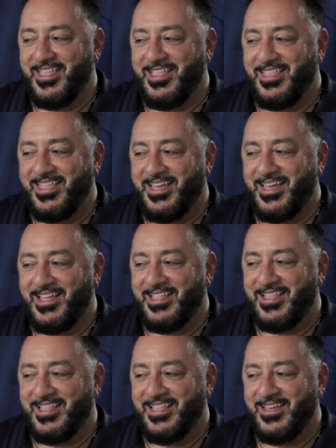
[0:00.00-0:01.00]
the
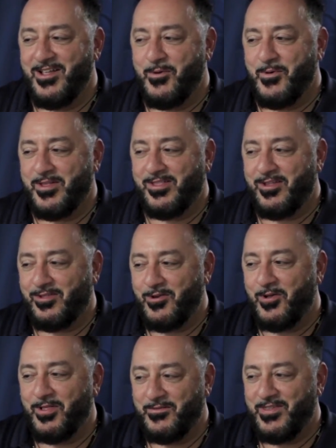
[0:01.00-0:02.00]
you know, was the
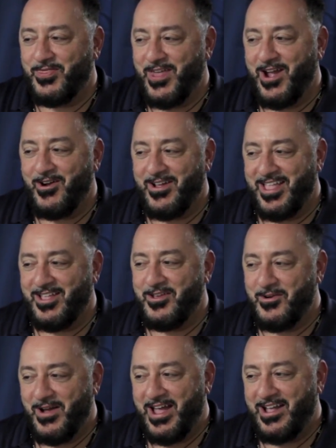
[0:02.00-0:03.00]
soul of it there and then
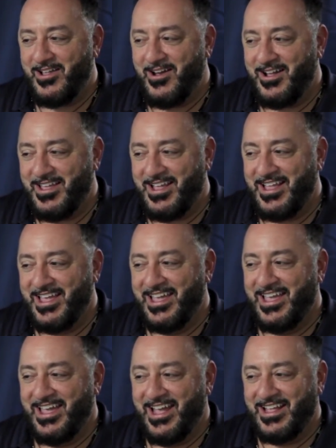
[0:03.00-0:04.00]
you add on it
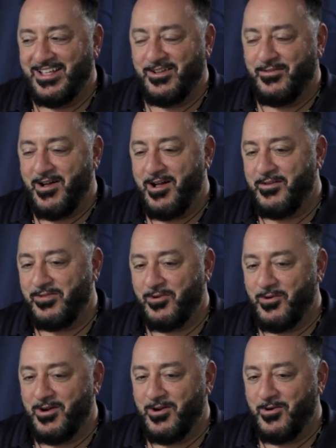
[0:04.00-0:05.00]
and it evolves,
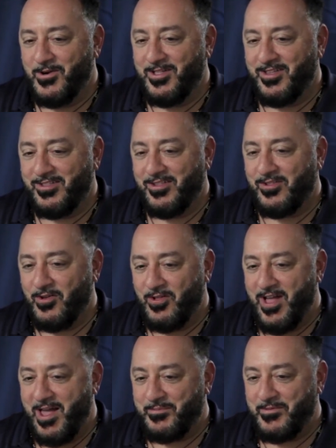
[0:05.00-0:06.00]
or, or does the soul
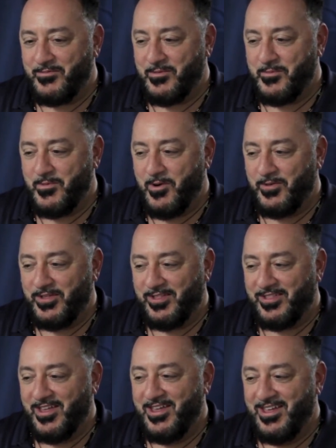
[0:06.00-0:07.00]
happen from all
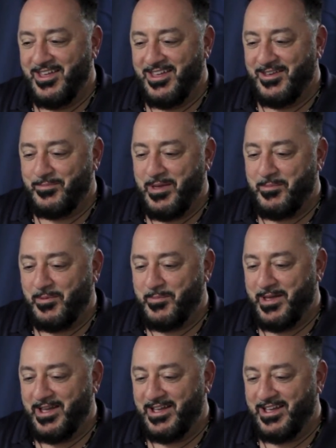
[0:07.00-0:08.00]
these people
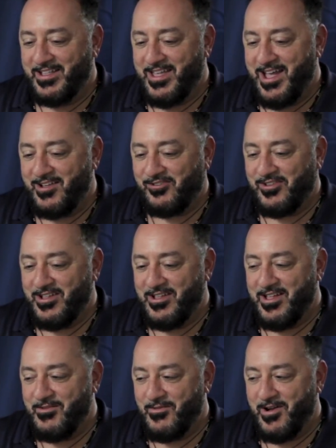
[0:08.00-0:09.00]
being attached and
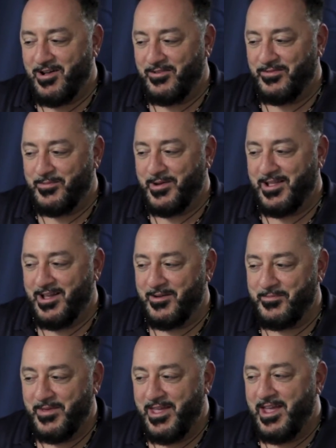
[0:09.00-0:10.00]
involved? But
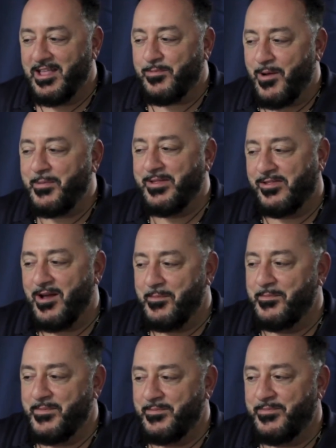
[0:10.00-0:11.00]
um, it's probably
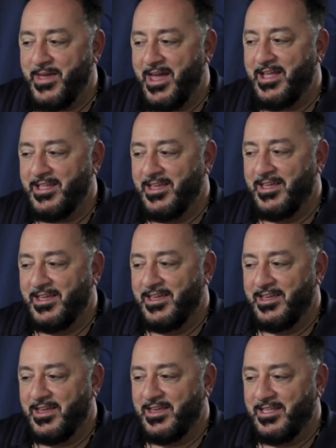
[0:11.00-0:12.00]
something that,
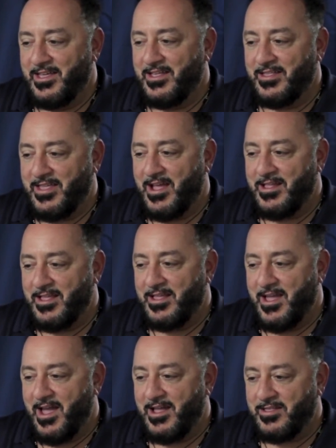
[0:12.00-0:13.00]
that,
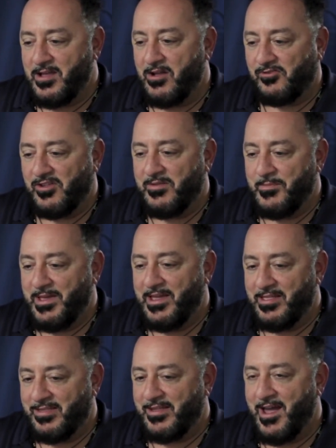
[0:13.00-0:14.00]
touches me
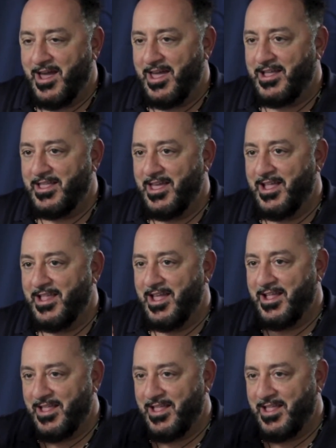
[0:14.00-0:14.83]
inside, and then